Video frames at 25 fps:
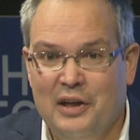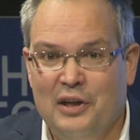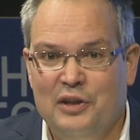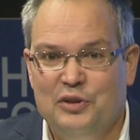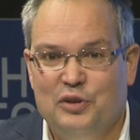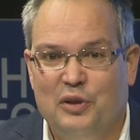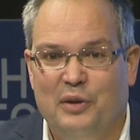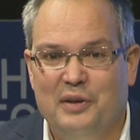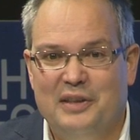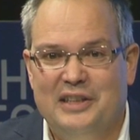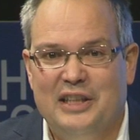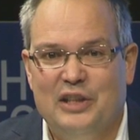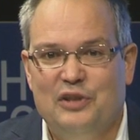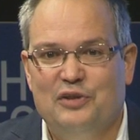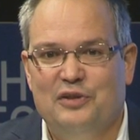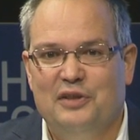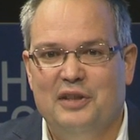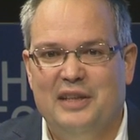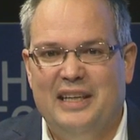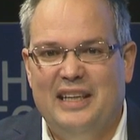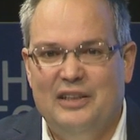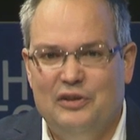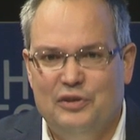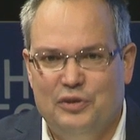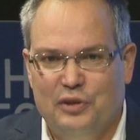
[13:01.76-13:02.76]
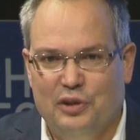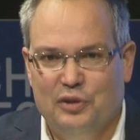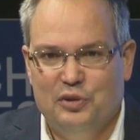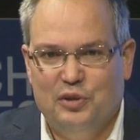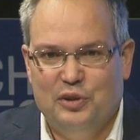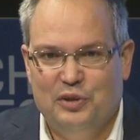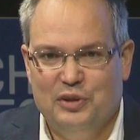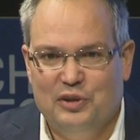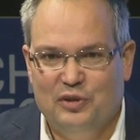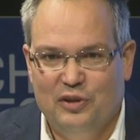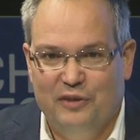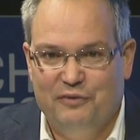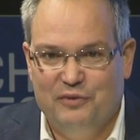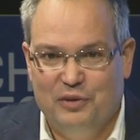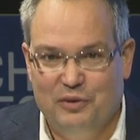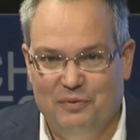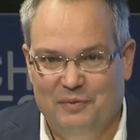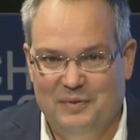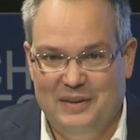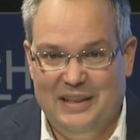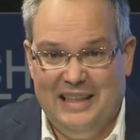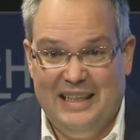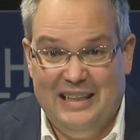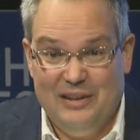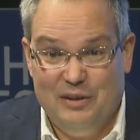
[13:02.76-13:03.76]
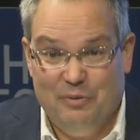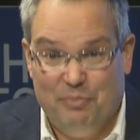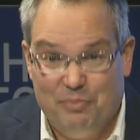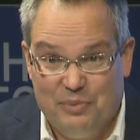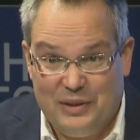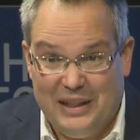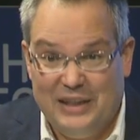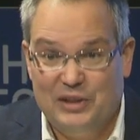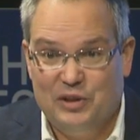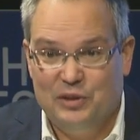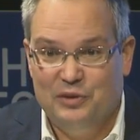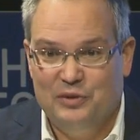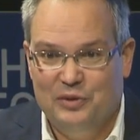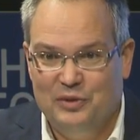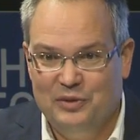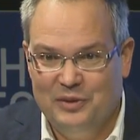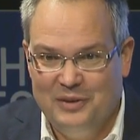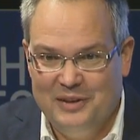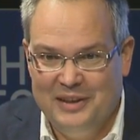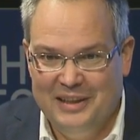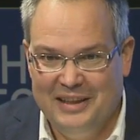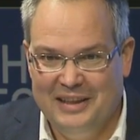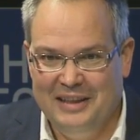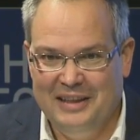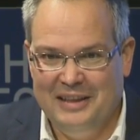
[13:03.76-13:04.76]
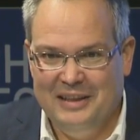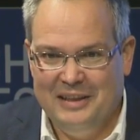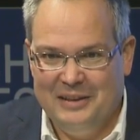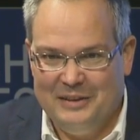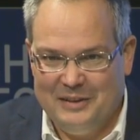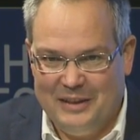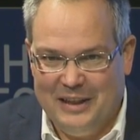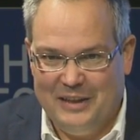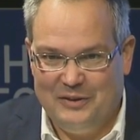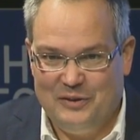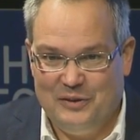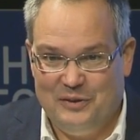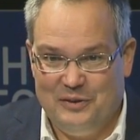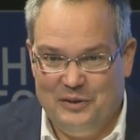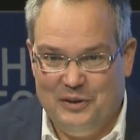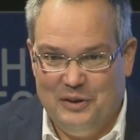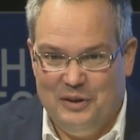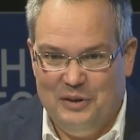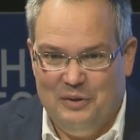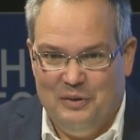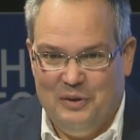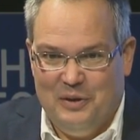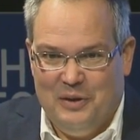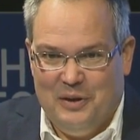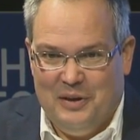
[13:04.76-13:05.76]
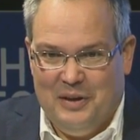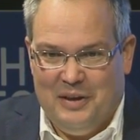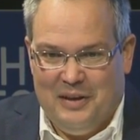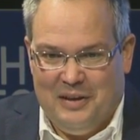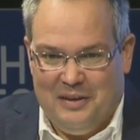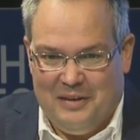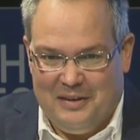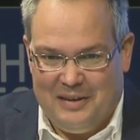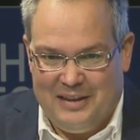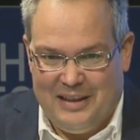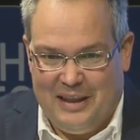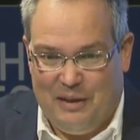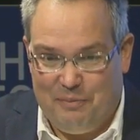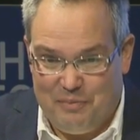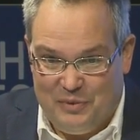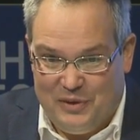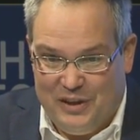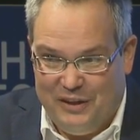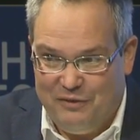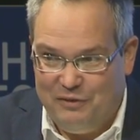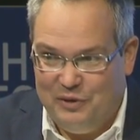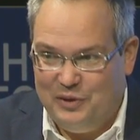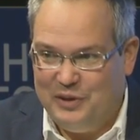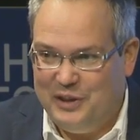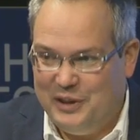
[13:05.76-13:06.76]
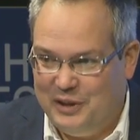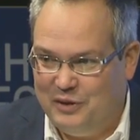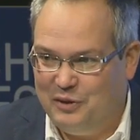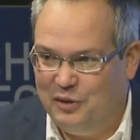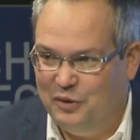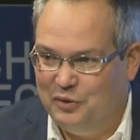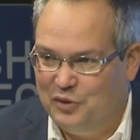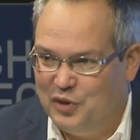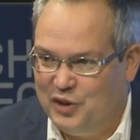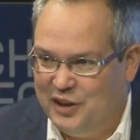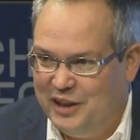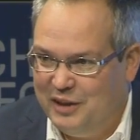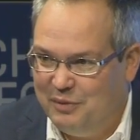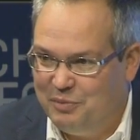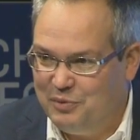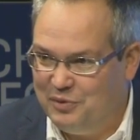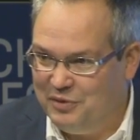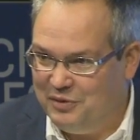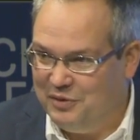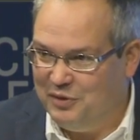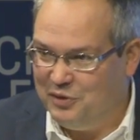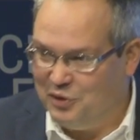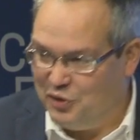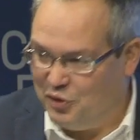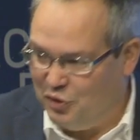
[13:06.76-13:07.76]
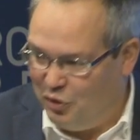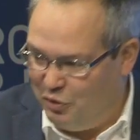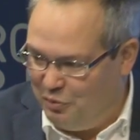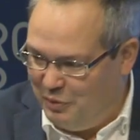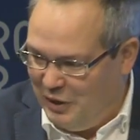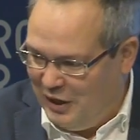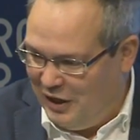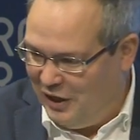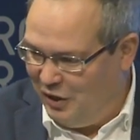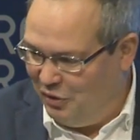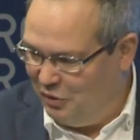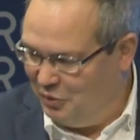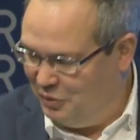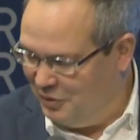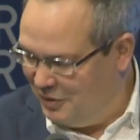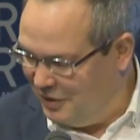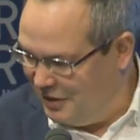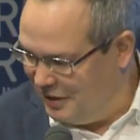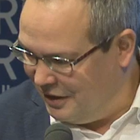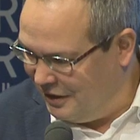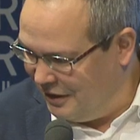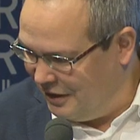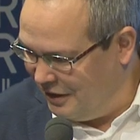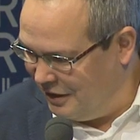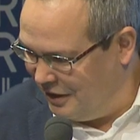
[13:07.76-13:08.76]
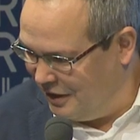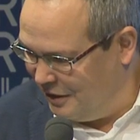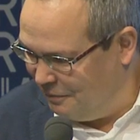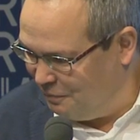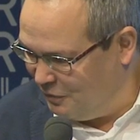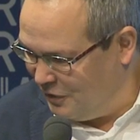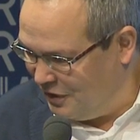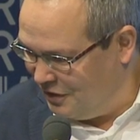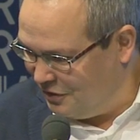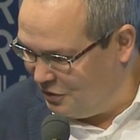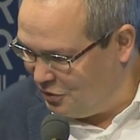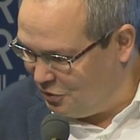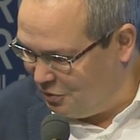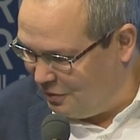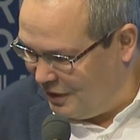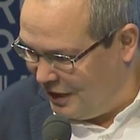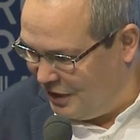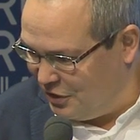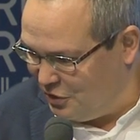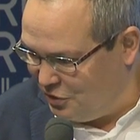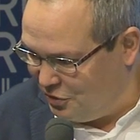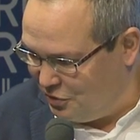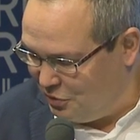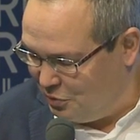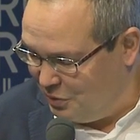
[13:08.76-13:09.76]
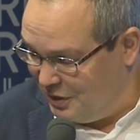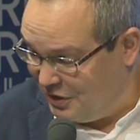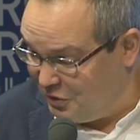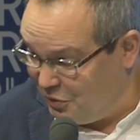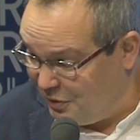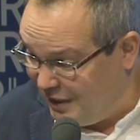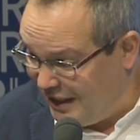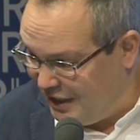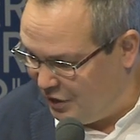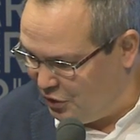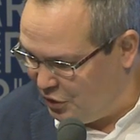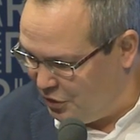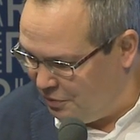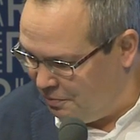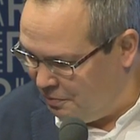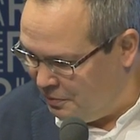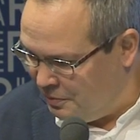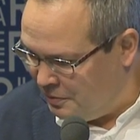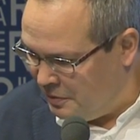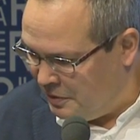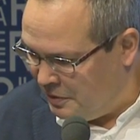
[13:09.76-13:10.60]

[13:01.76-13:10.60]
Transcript: So it is the injustice of the in the present that the captivity concept somehow uh, tries to address.